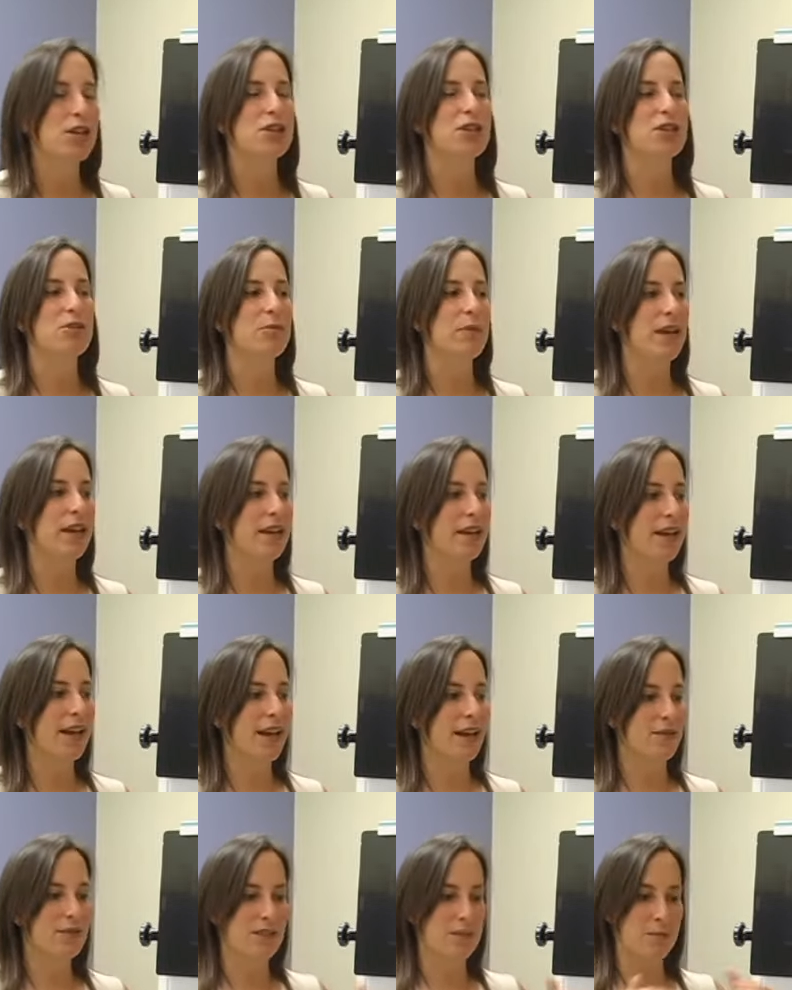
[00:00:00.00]
You may
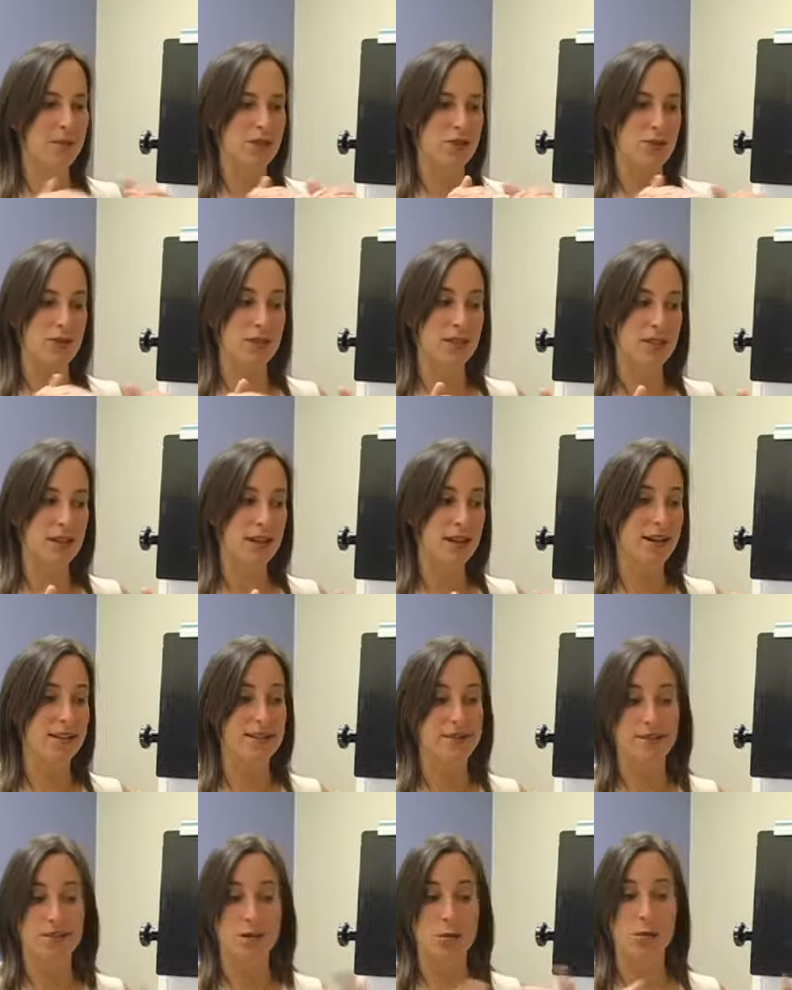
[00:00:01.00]
have symmetric knee
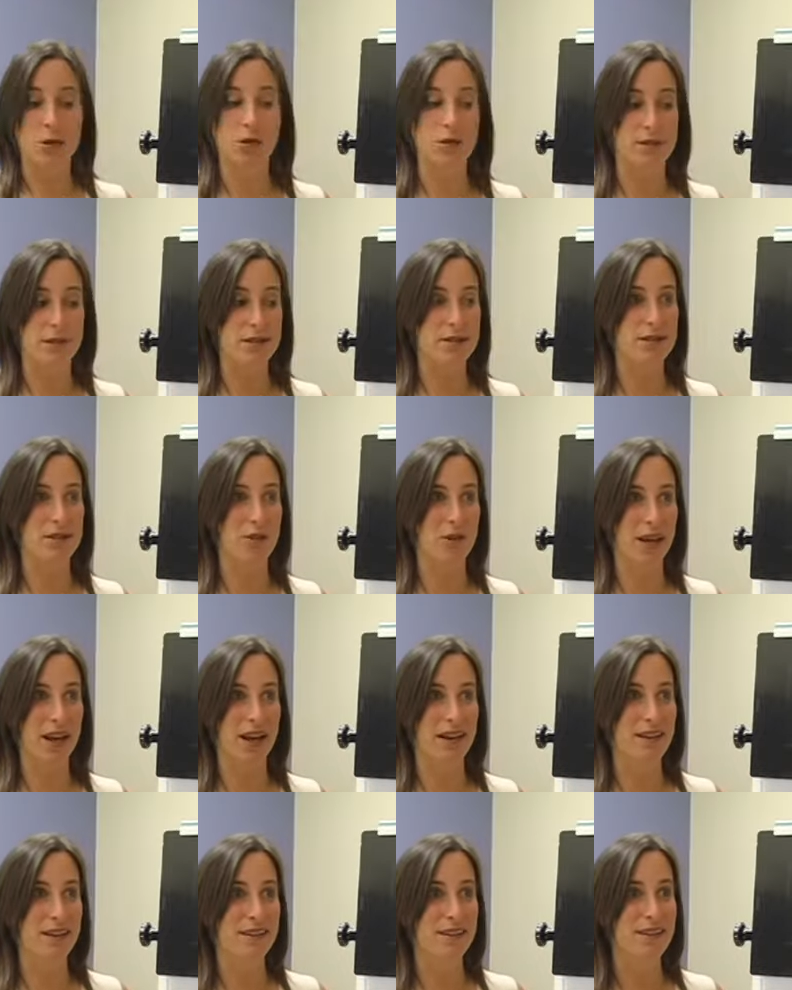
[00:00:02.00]
heights because they're both
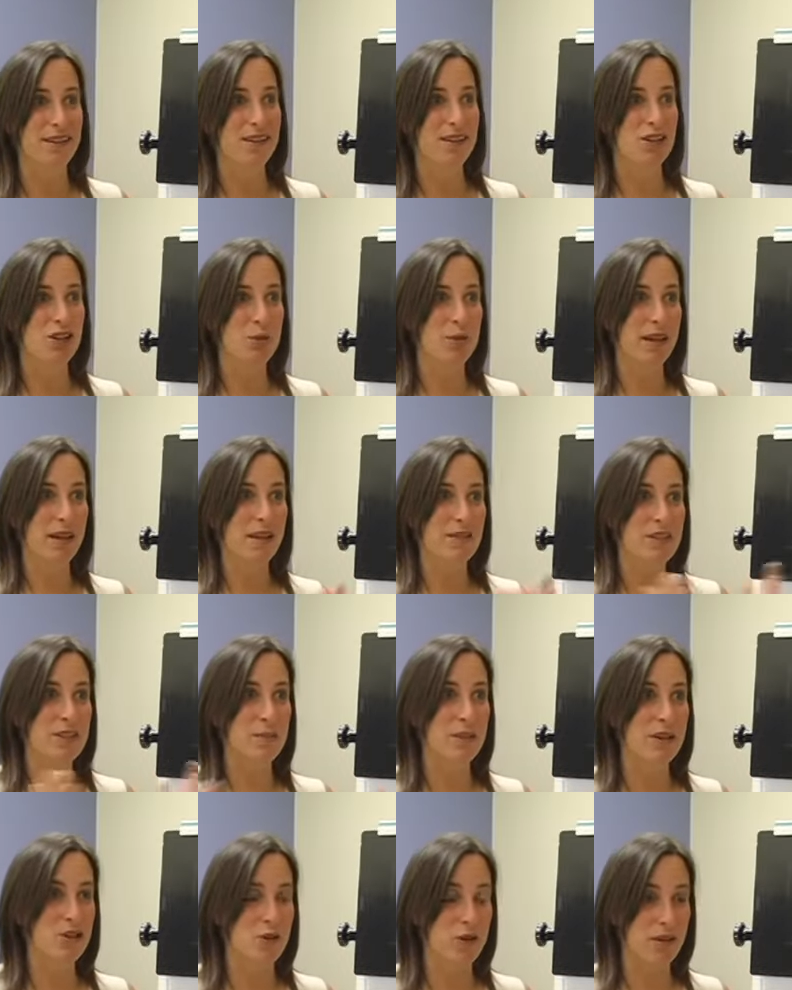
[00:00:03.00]
dislocated. You may have
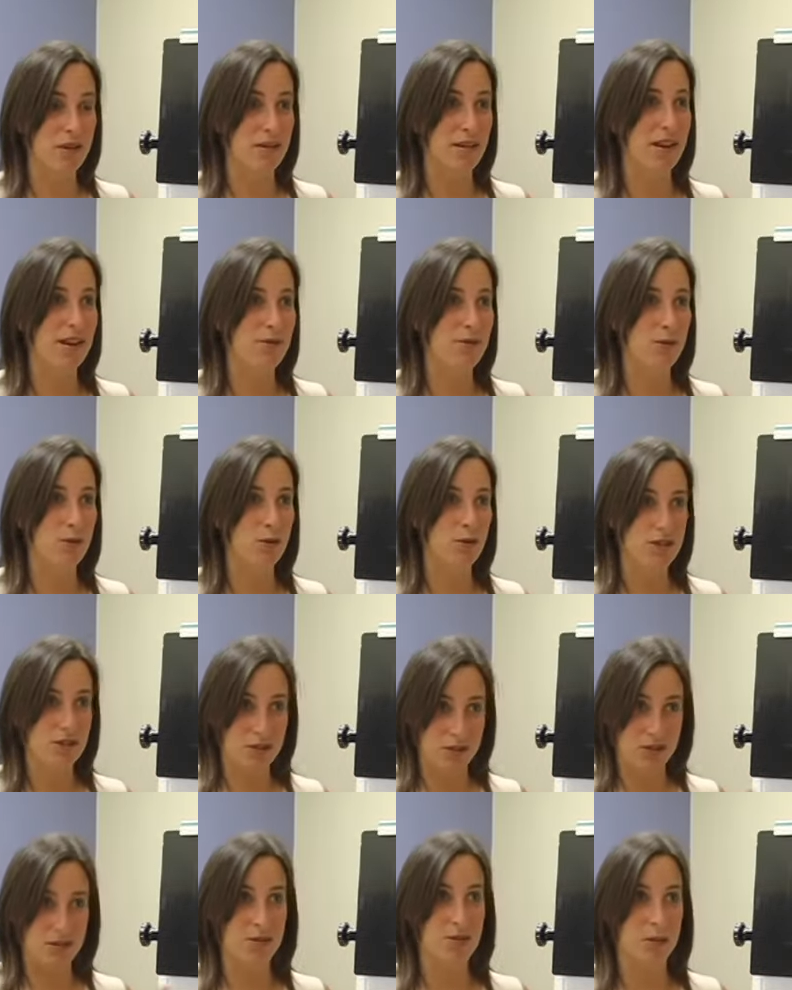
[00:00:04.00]
symmetric thigh folds
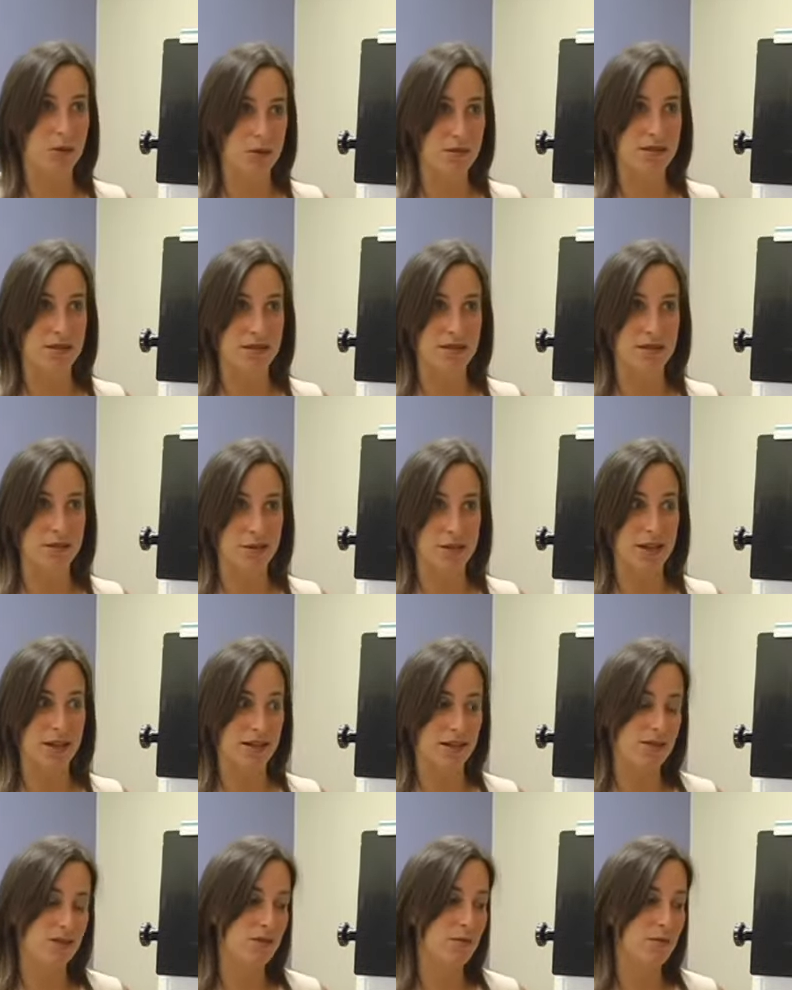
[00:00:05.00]
because they're both dislocated.